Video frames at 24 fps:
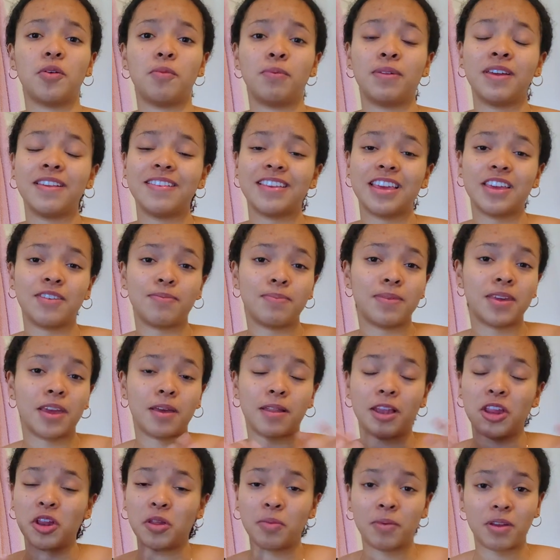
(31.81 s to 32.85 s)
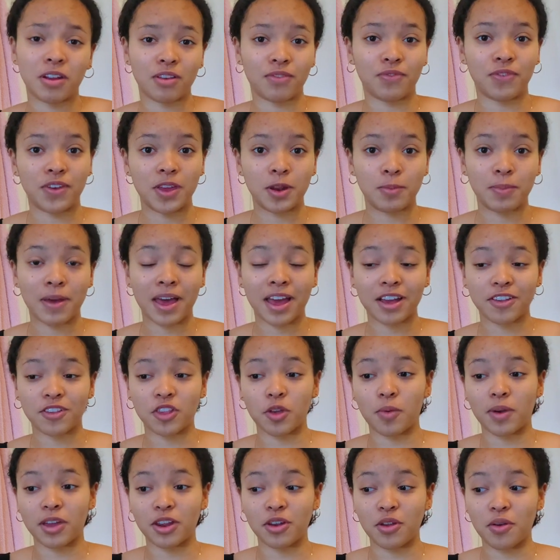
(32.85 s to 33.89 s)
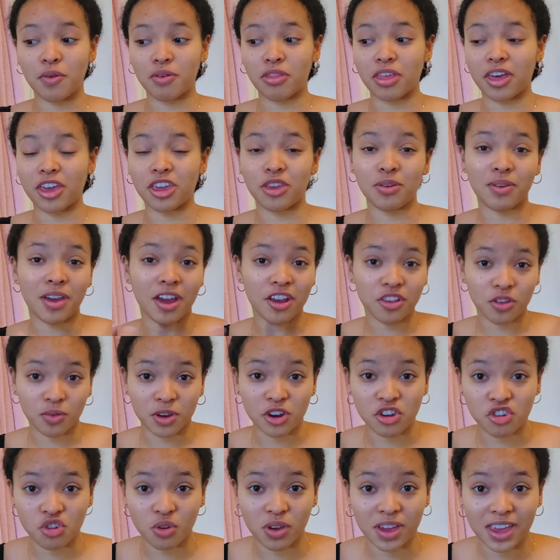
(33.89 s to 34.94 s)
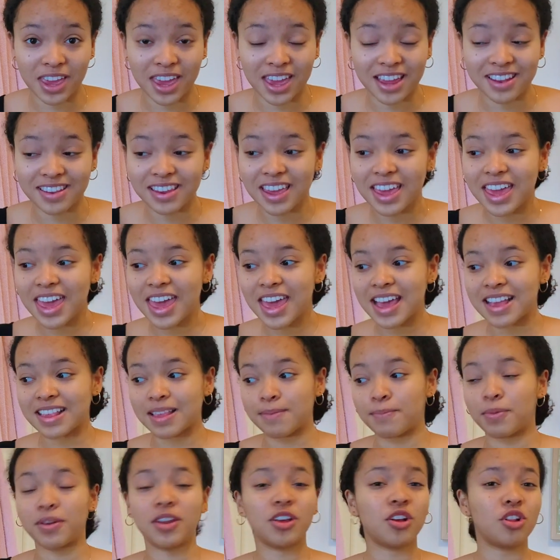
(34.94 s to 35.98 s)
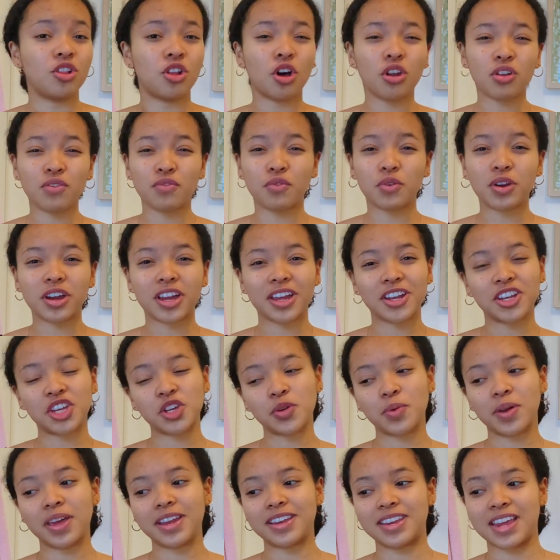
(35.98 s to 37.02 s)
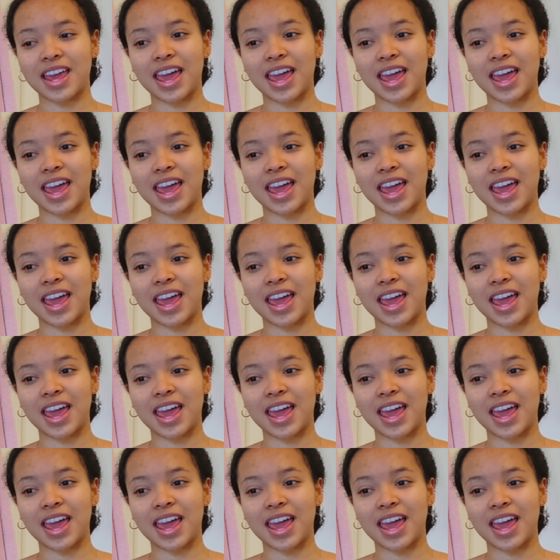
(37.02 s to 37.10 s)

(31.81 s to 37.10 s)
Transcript: Please give me a little bit of feedback so I know that you guys are enjoying it, because I'm putting a lot of work into it.